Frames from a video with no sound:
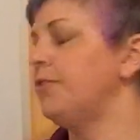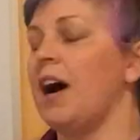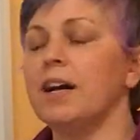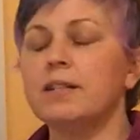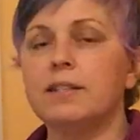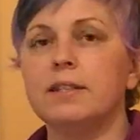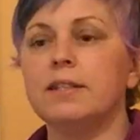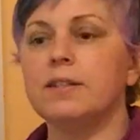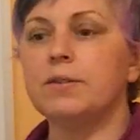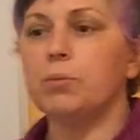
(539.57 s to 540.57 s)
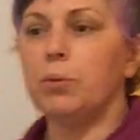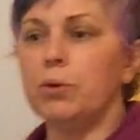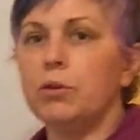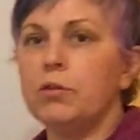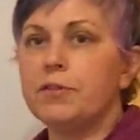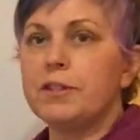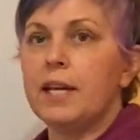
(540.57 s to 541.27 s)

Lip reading: foxes, wolves,